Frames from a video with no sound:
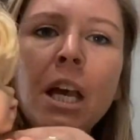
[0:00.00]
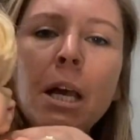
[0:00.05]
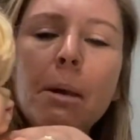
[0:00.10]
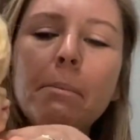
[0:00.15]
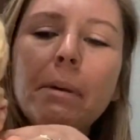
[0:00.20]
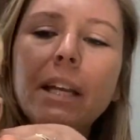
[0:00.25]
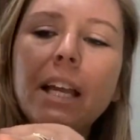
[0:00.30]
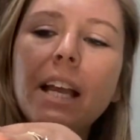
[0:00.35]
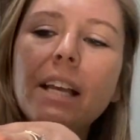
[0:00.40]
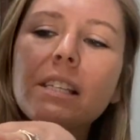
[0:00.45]

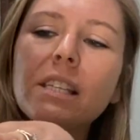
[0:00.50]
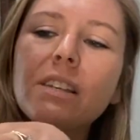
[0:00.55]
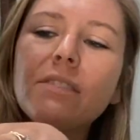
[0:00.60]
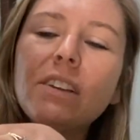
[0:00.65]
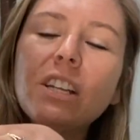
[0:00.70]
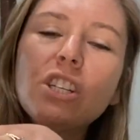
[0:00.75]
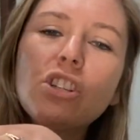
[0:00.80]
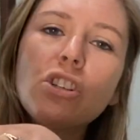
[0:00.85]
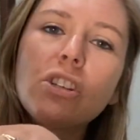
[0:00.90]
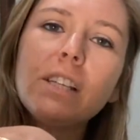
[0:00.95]
because
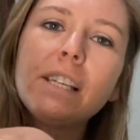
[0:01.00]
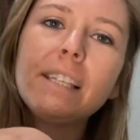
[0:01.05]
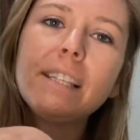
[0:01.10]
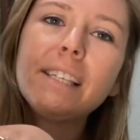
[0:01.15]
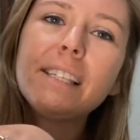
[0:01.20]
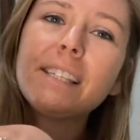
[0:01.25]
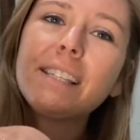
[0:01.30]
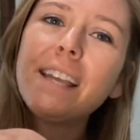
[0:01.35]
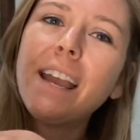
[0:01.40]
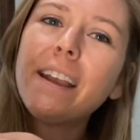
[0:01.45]
eventually
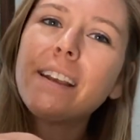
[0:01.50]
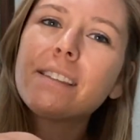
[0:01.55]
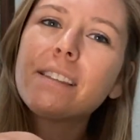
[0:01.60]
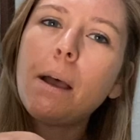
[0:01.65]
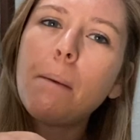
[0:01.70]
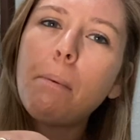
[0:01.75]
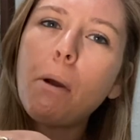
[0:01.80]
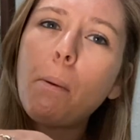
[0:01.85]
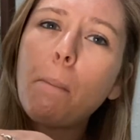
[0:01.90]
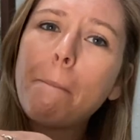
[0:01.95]
this takes
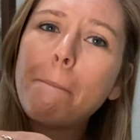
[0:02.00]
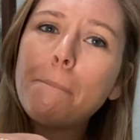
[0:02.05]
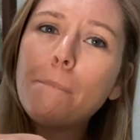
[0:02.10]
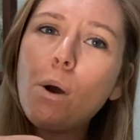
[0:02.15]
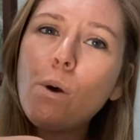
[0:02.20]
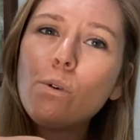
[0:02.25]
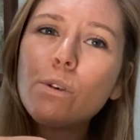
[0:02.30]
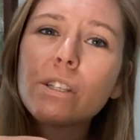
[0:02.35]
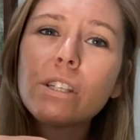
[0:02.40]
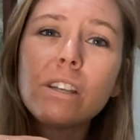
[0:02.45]
up
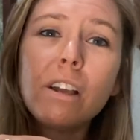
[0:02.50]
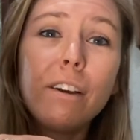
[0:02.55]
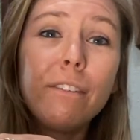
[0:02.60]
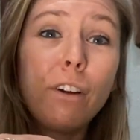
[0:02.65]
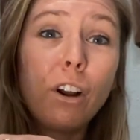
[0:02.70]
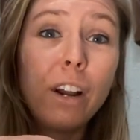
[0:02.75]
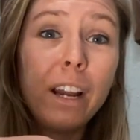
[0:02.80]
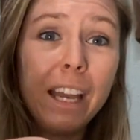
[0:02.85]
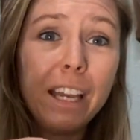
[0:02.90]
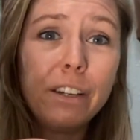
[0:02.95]
most of
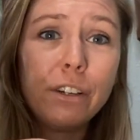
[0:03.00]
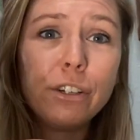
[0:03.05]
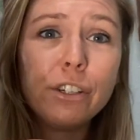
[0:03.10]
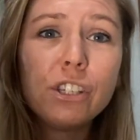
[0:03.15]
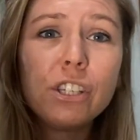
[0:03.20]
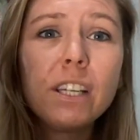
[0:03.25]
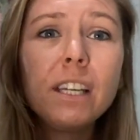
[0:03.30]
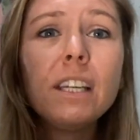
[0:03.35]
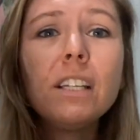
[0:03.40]
our energy